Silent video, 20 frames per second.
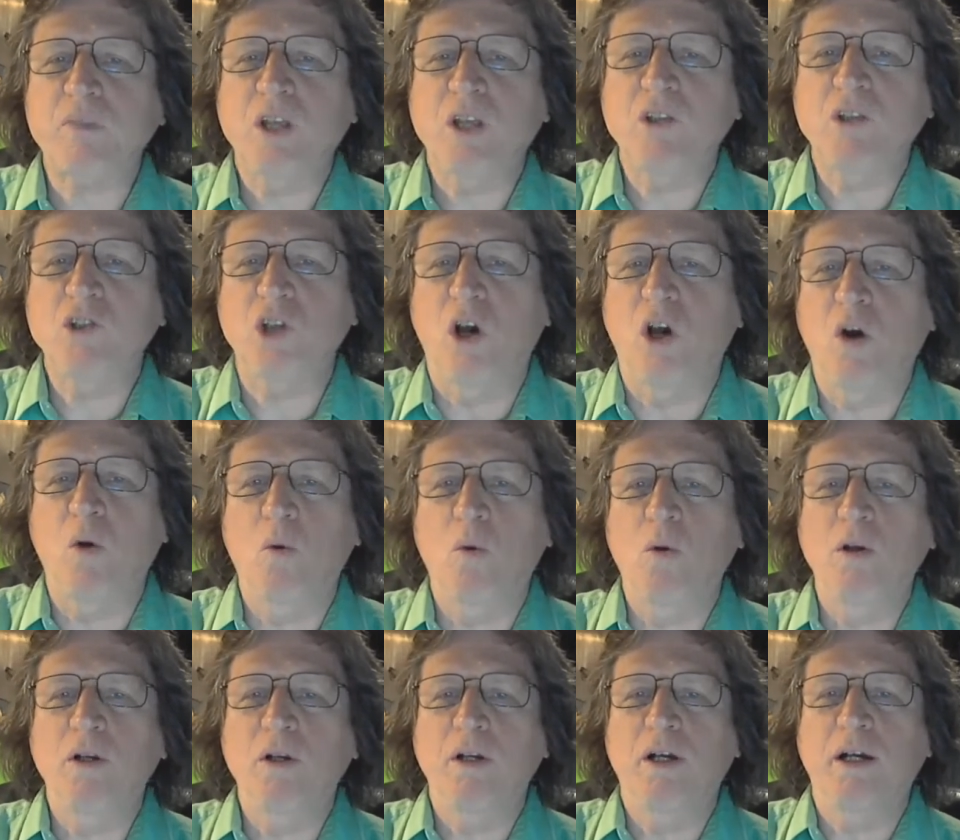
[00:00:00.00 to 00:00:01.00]
So
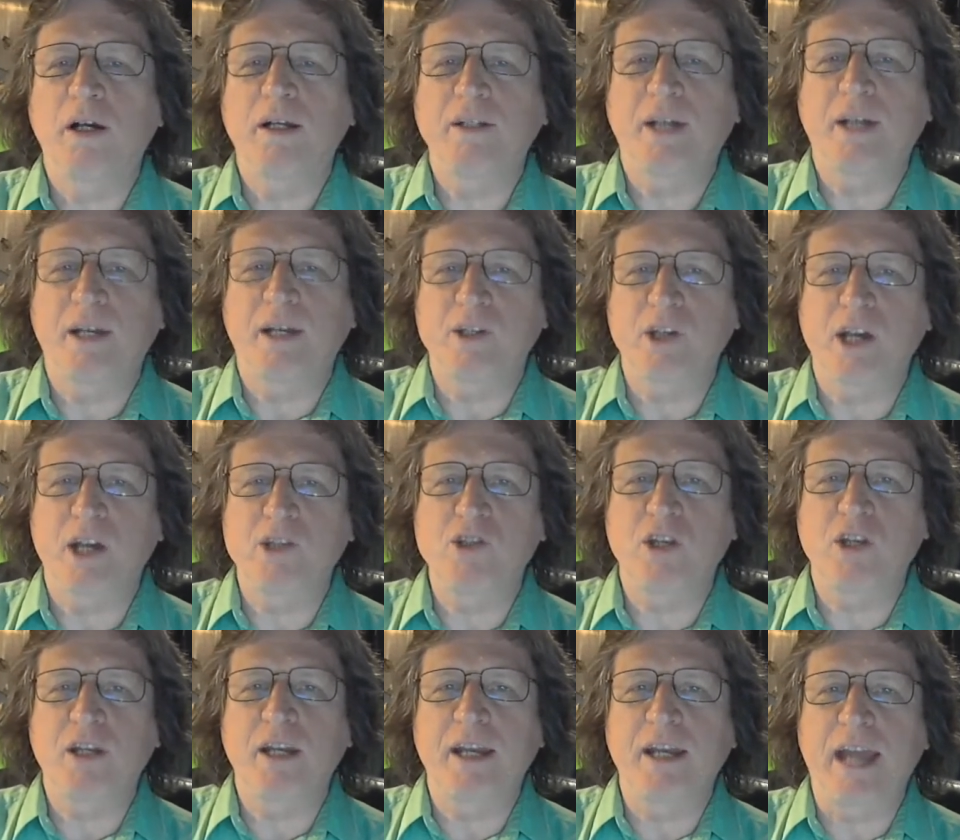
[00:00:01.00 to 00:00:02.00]

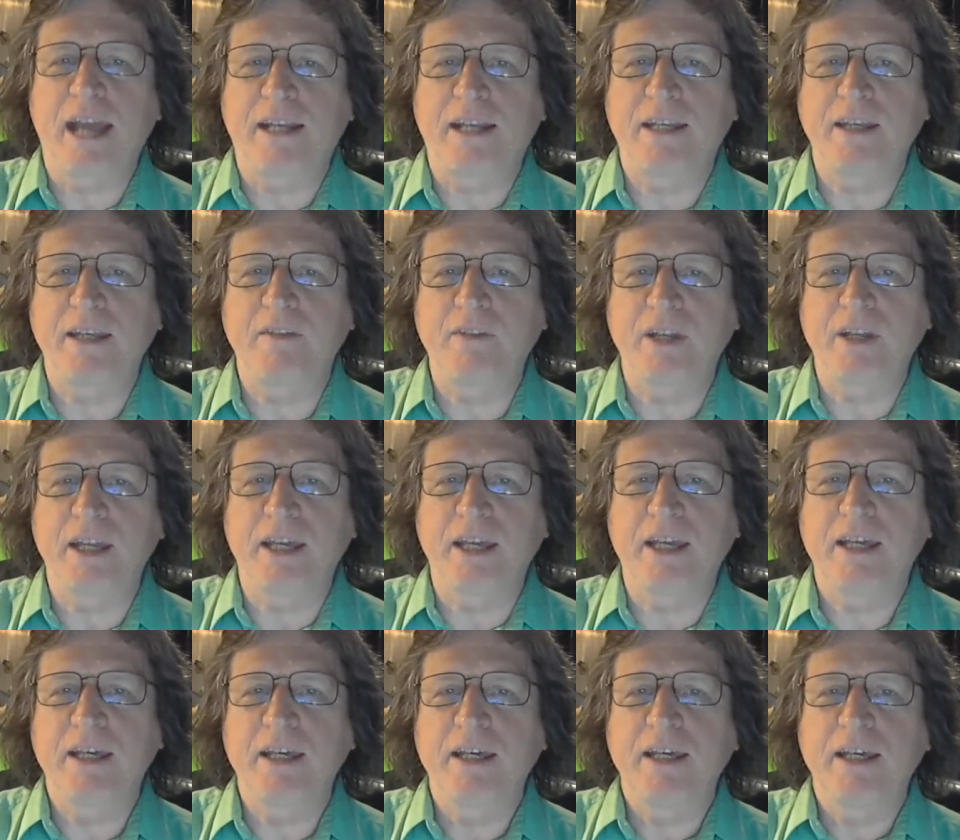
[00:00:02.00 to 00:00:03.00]
digestion and activity
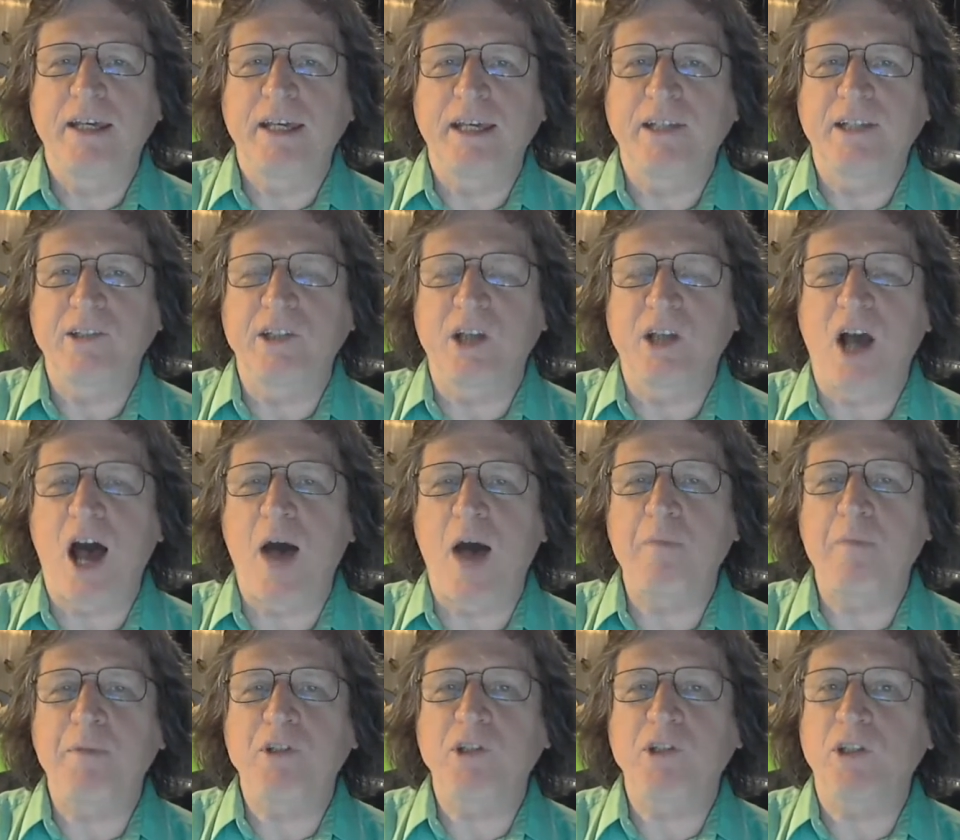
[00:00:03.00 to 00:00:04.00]
is the
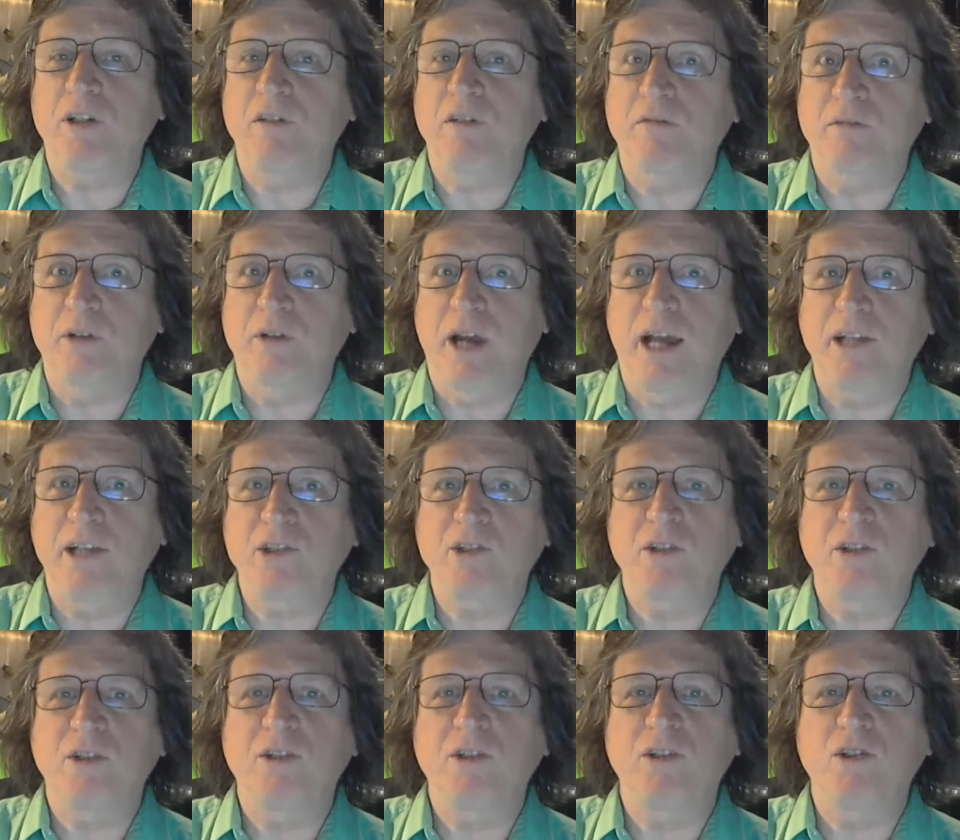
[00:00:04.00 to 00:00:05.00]
opposite of rest.
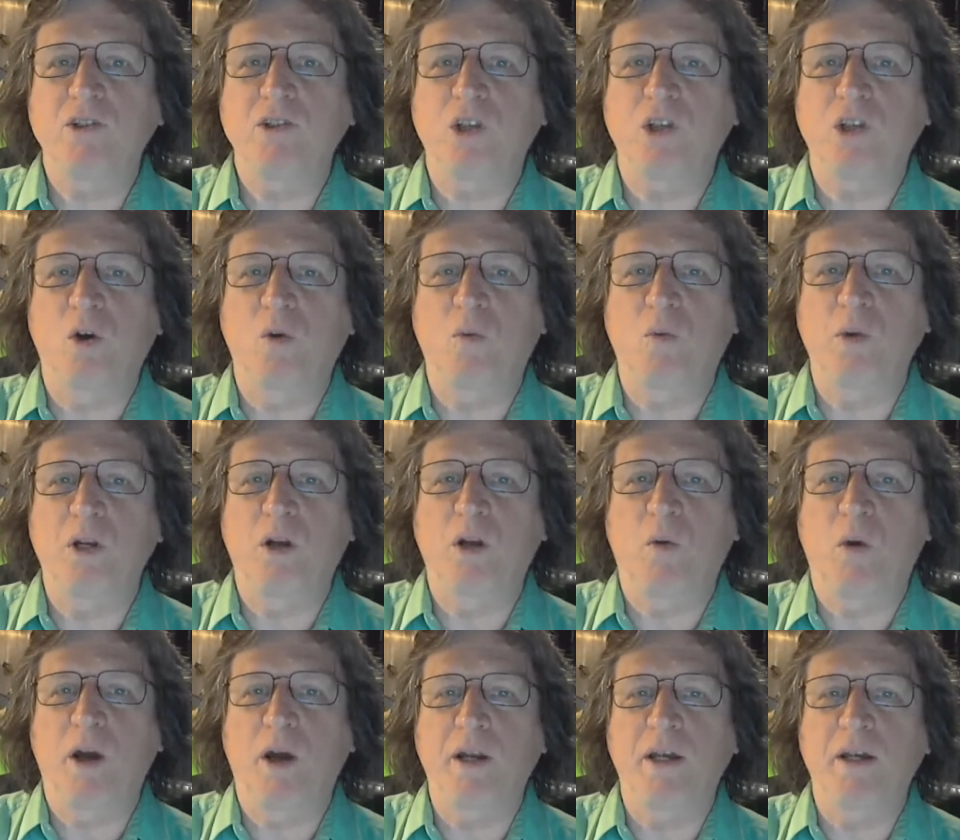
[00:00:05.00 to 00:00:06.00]
So we don't
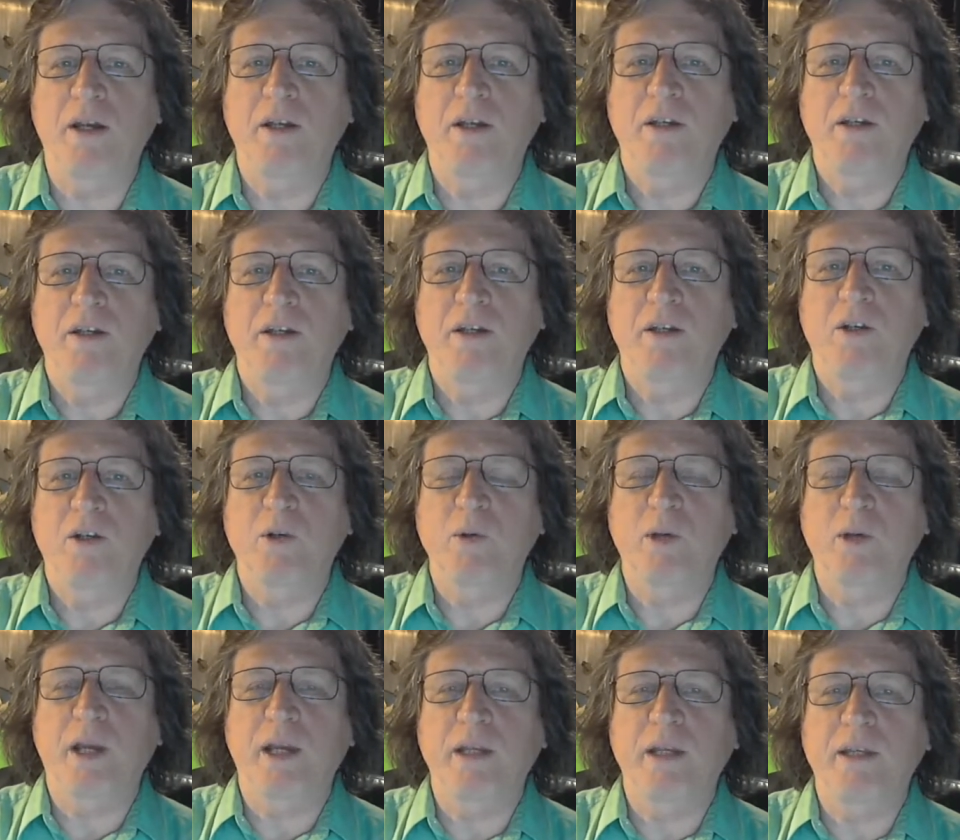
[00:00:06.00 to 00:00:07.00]
want to
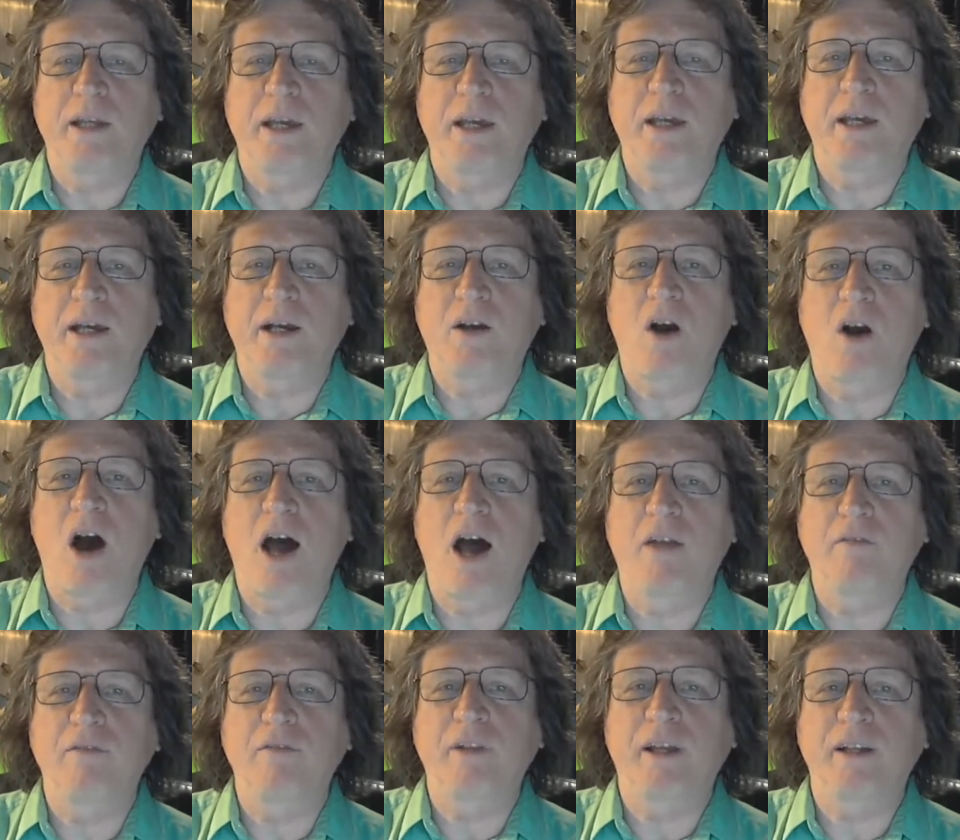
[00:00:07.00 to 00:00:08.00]
create a
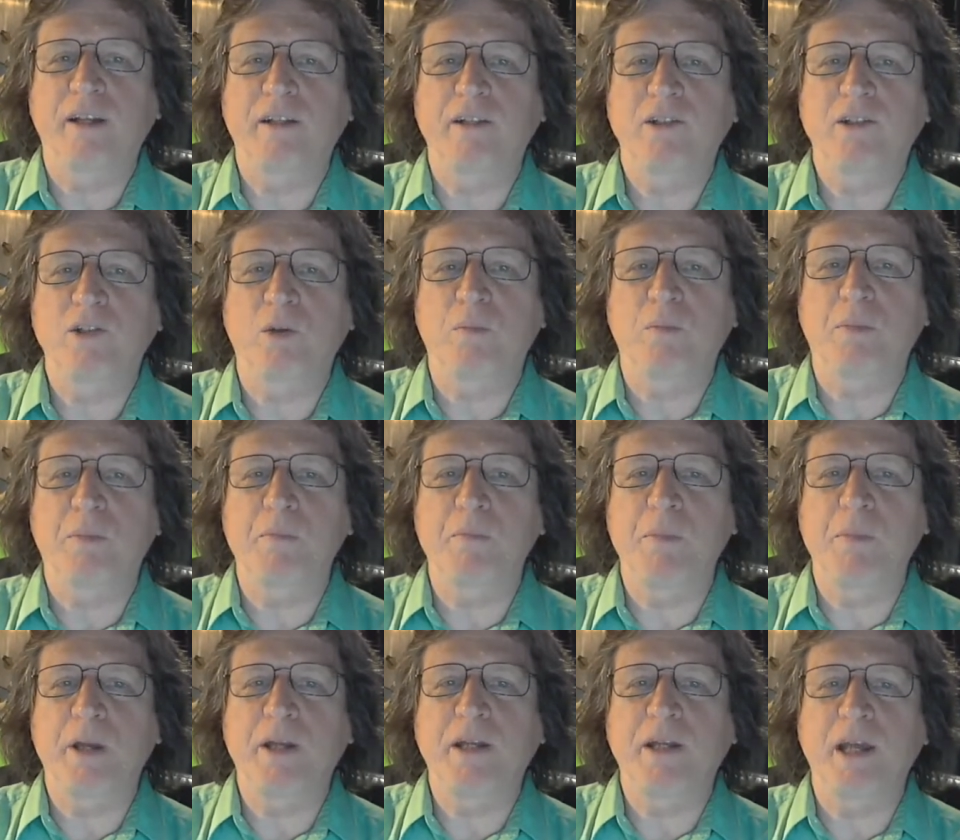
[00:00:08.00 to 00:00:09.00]
conflict. So
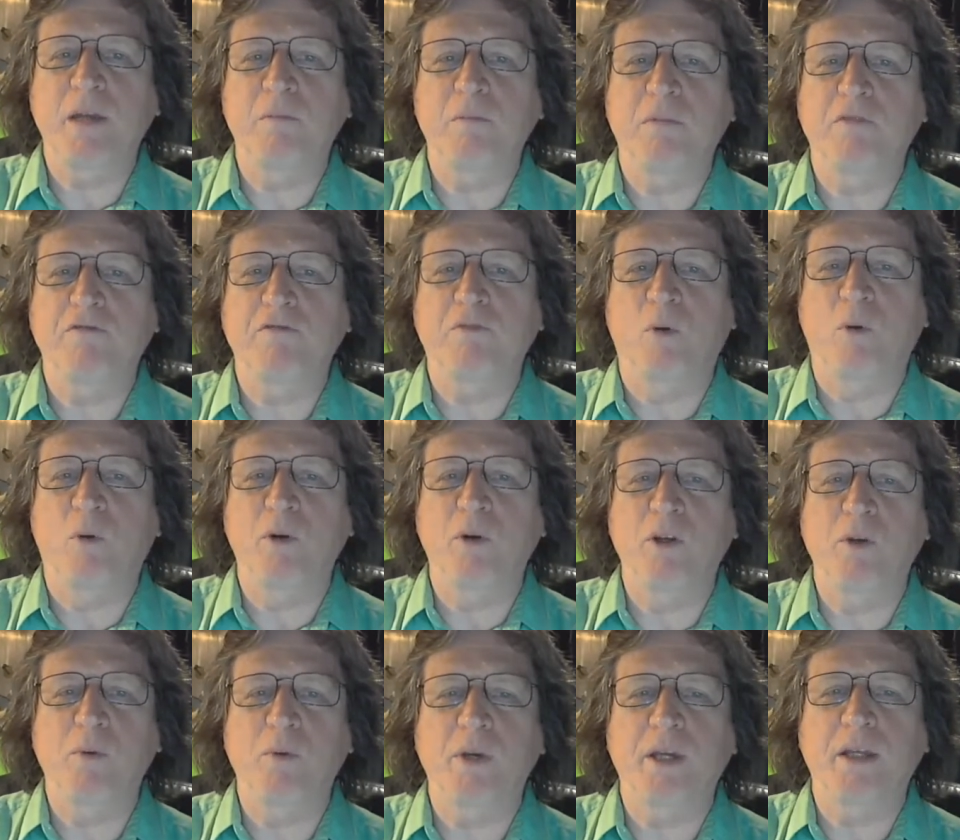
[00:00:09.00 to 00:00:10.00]
meditate before
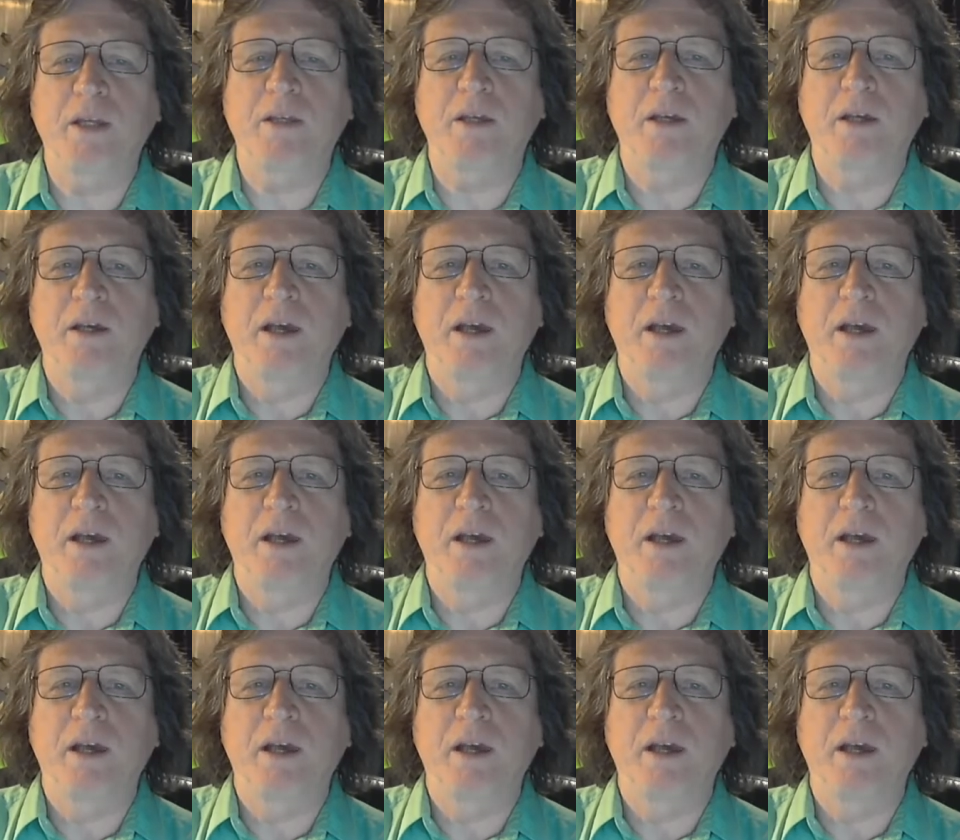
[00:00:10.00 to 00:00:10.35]
you eat.